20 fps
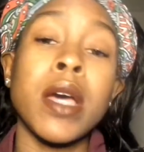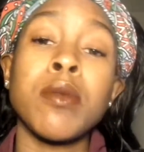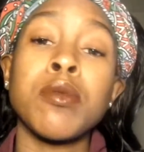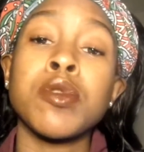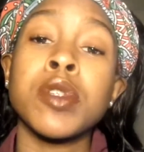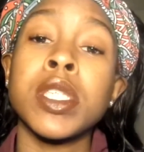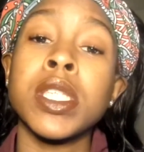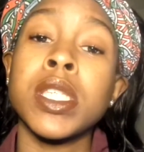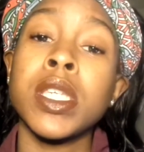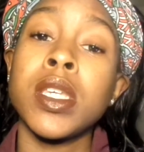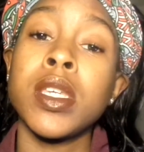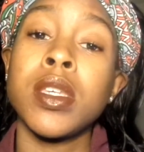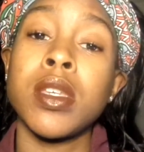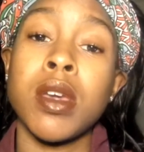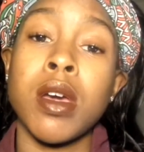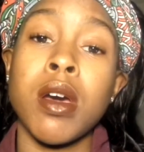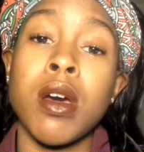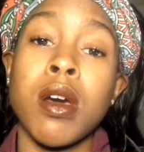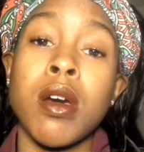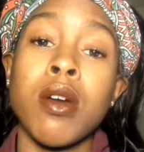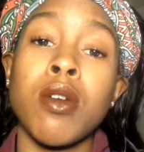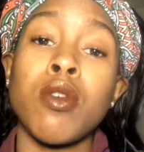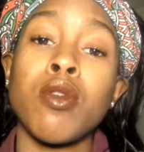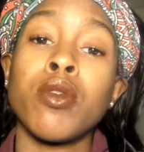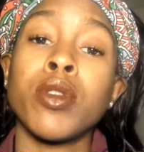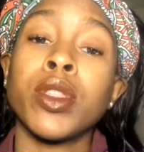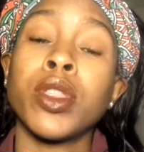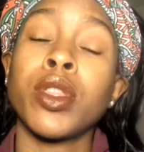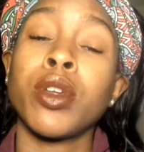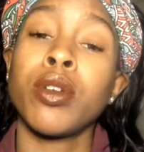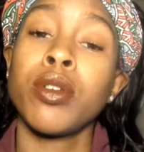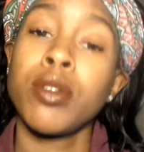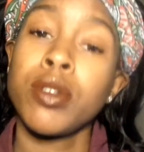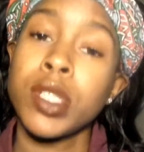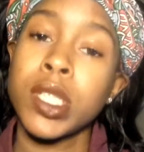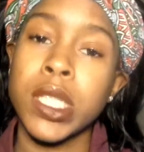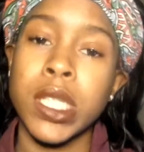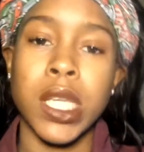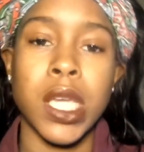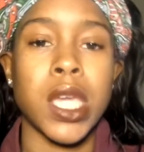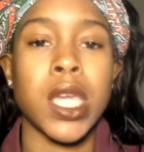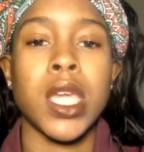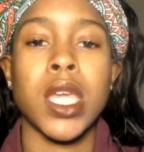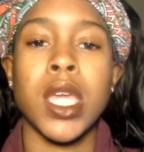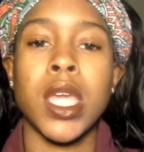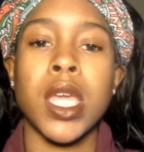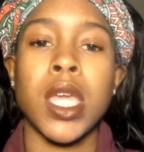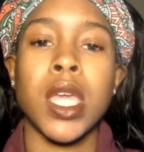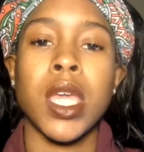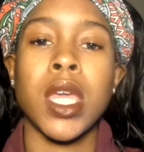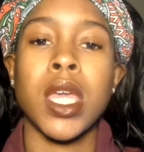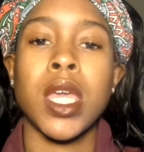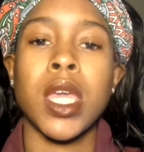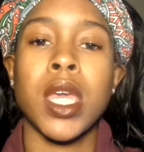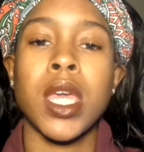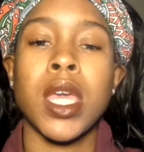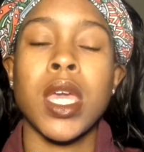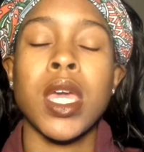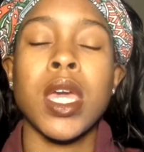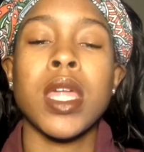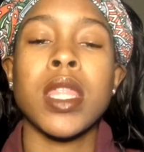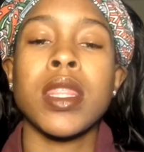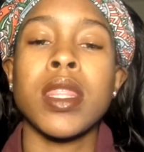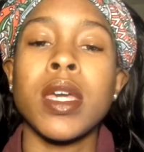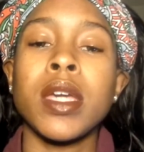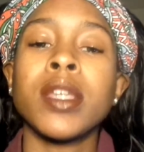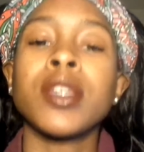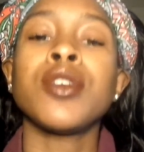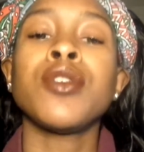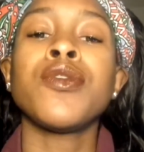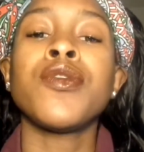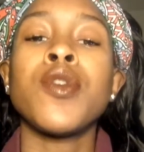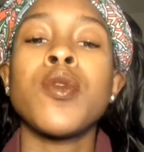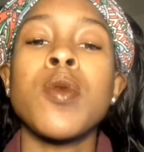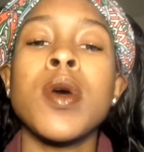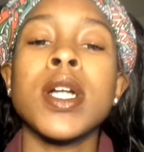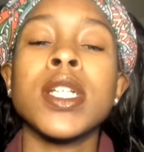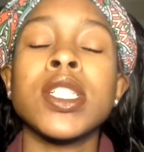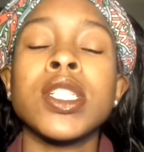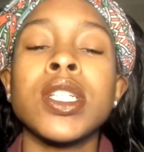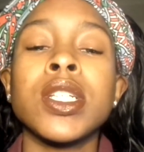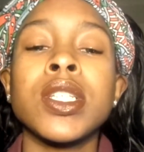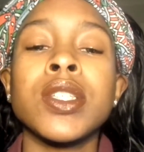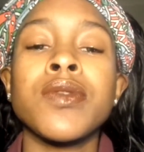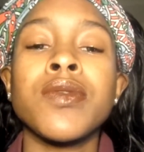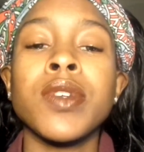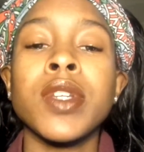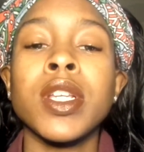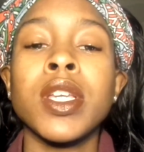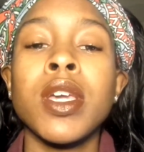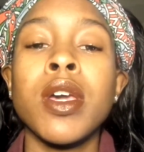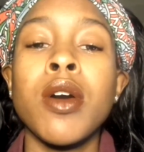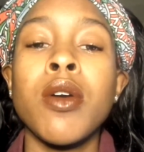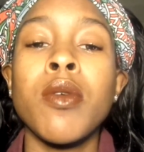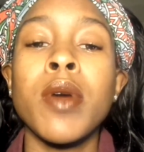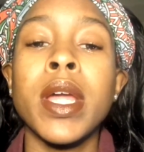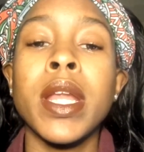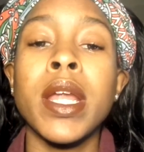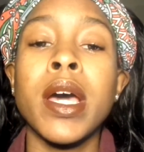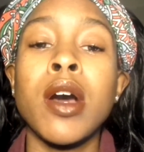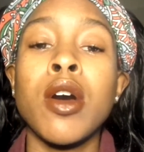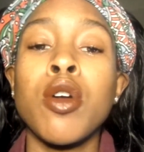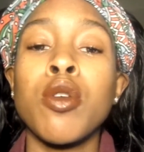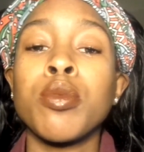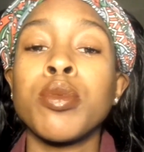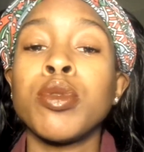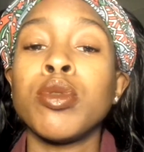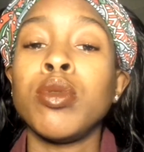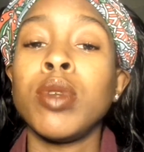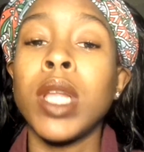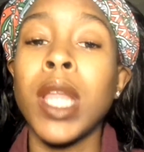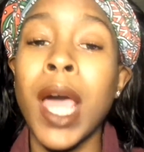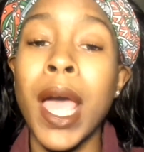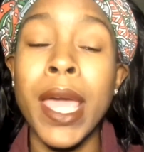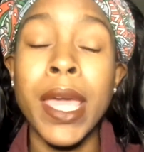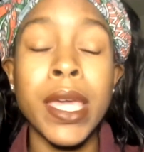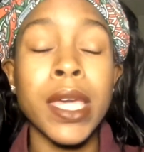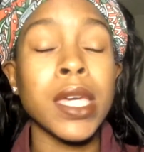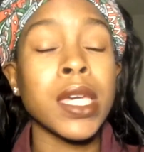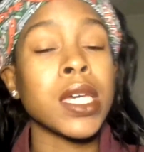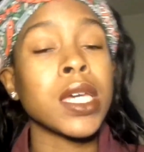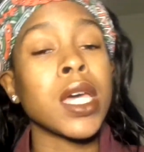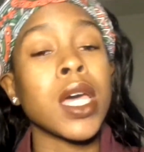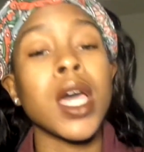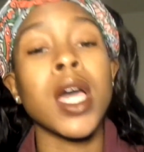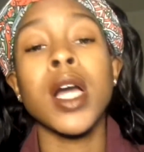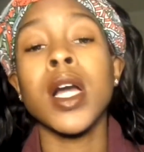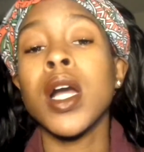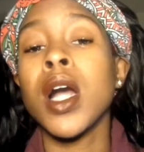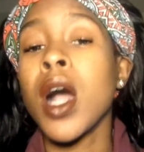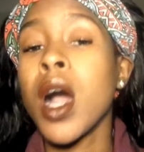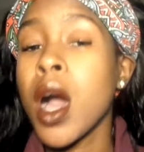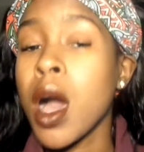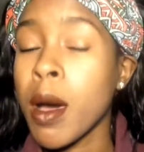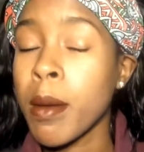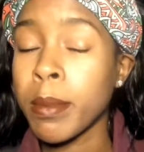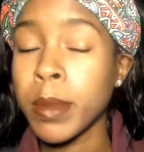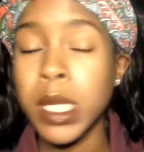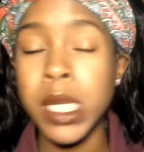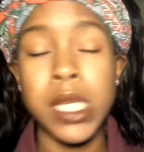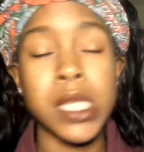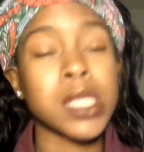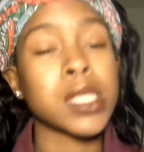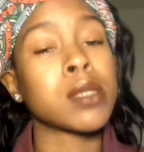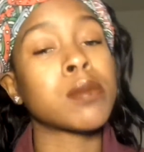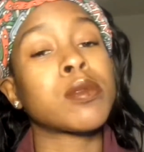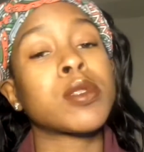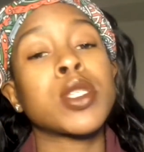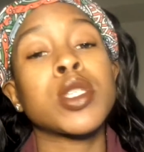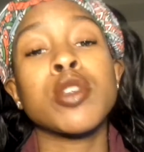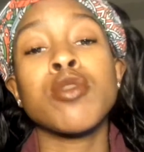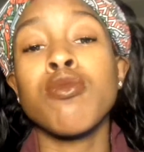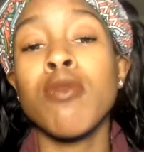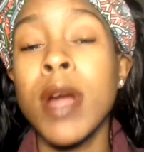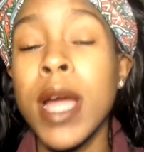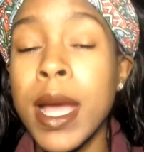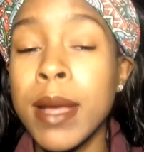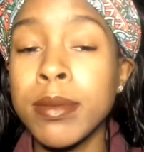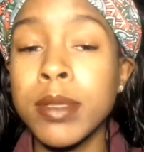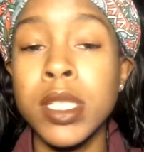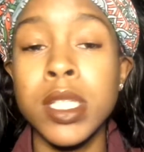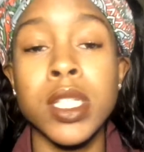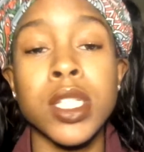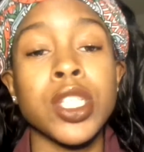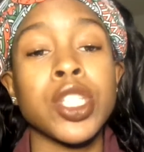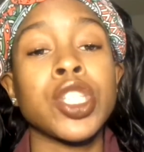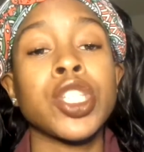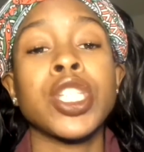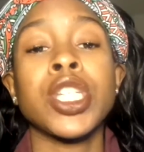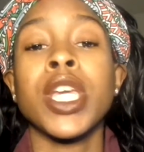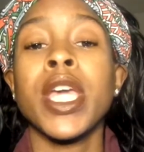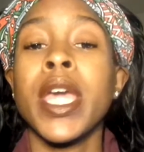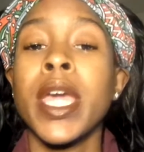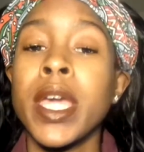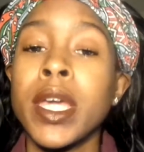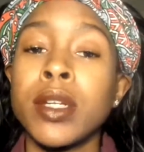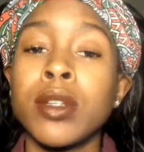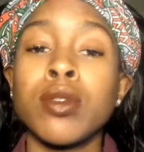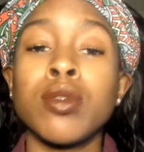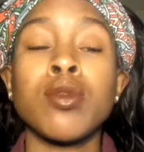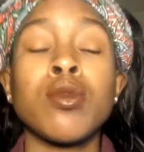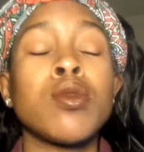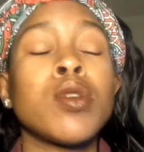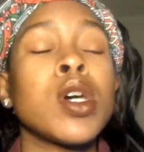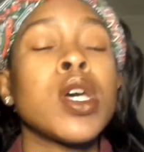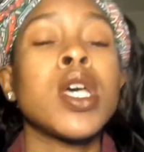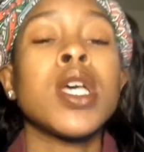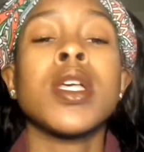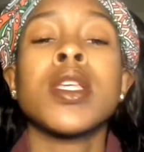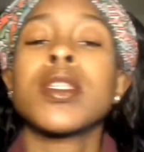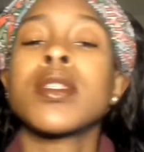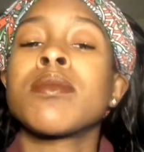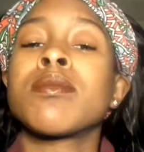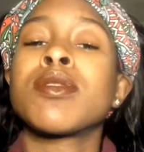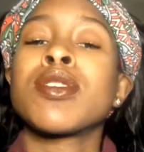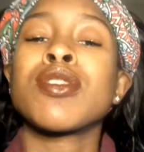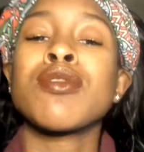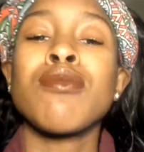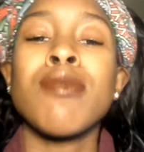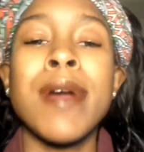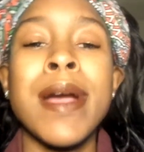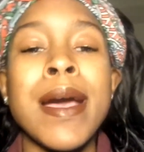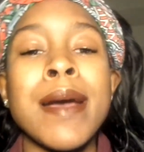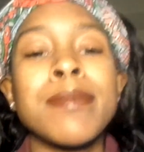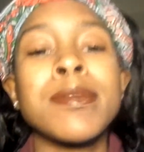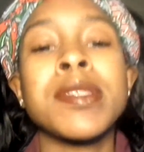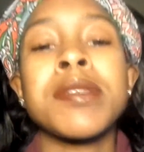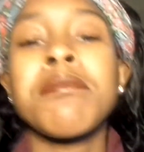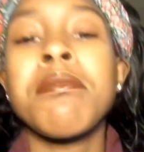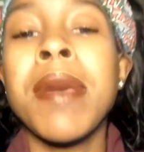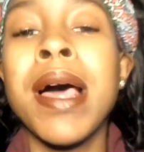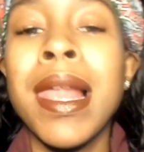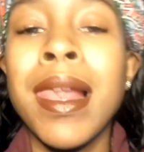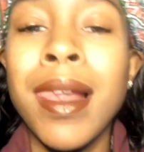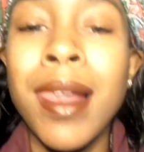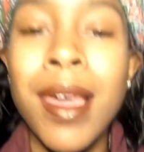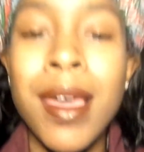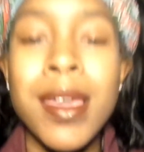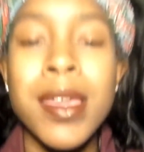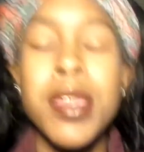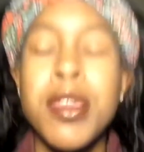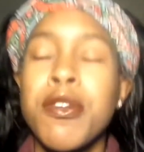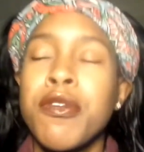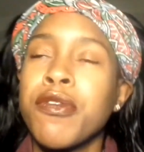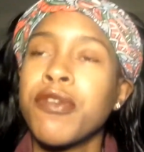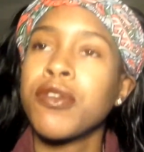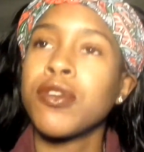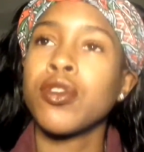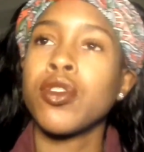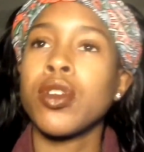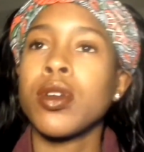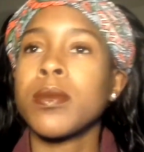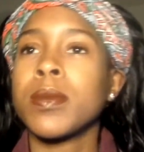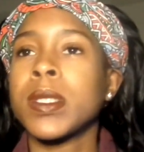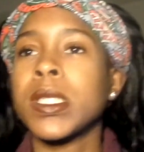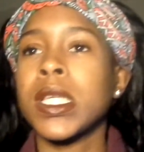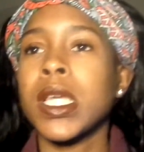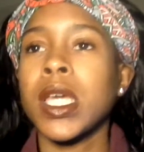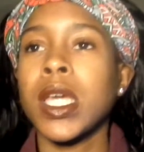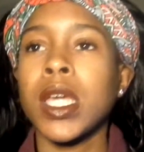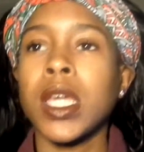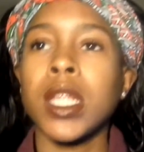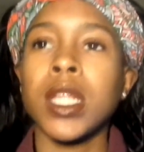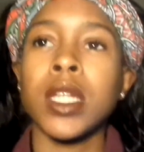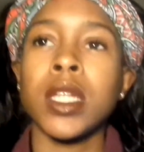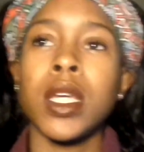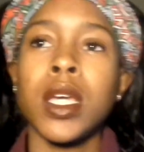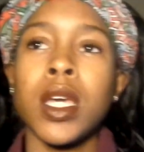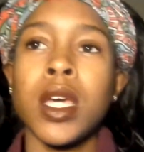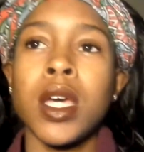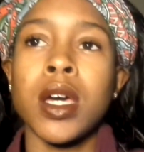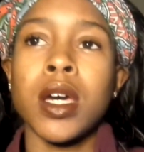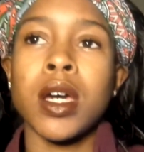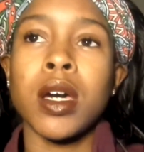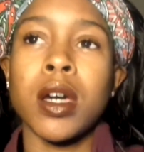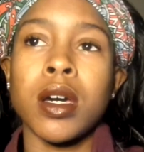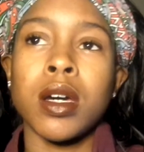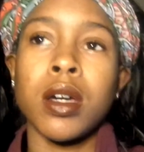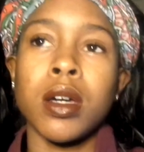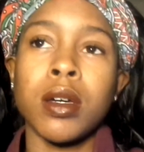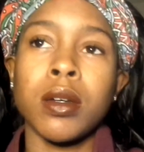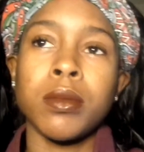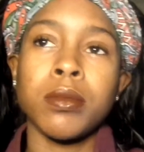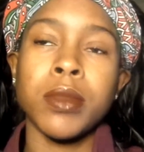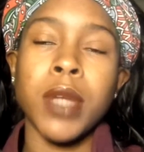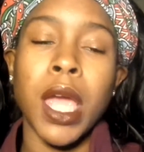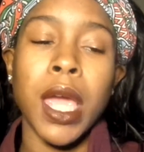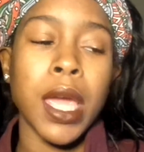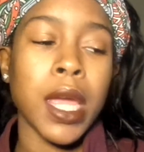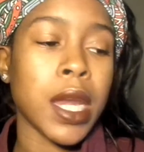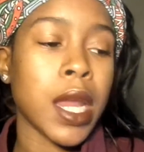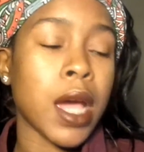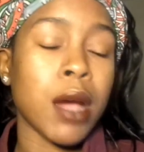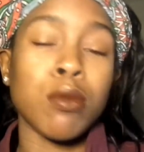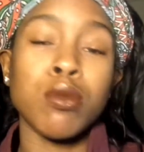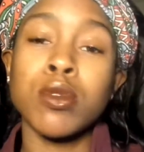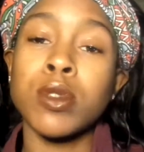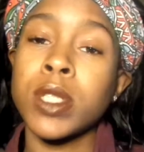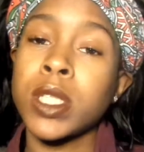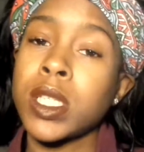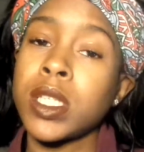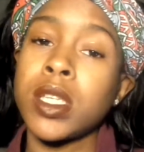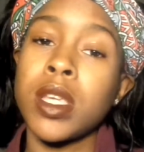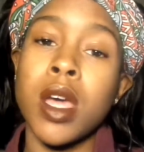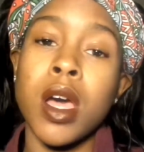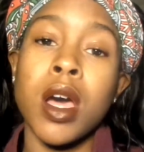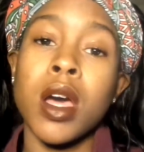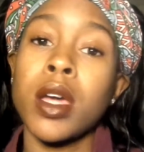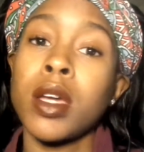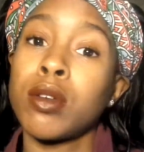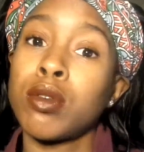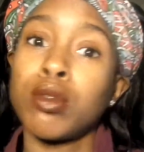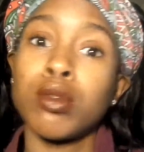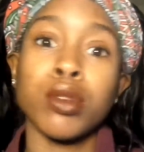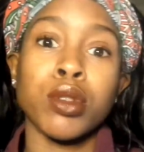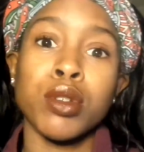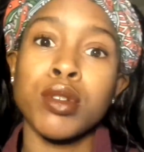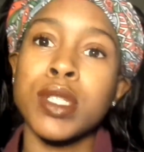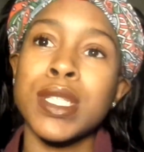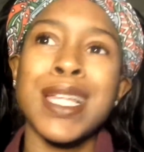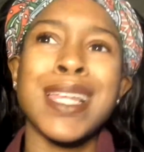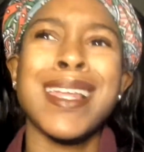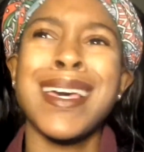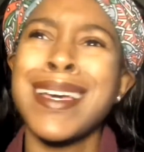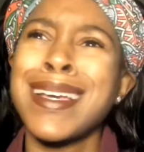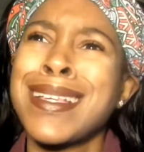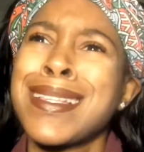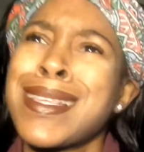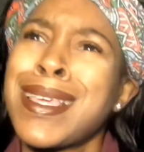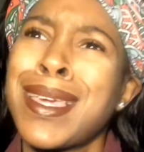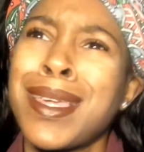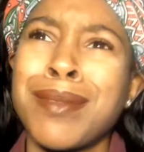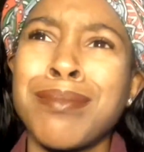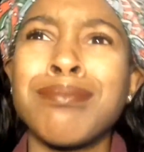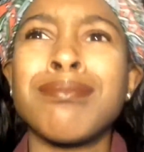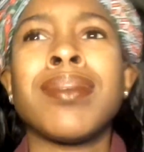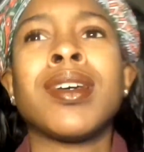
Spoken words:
I will see y'all on Thursday. Thank you for watching this video, and I hope you like, comment, subscribe to this channel, subscribe to my life, you know what I'm saying? And I will see y'all on Thursday, like I said.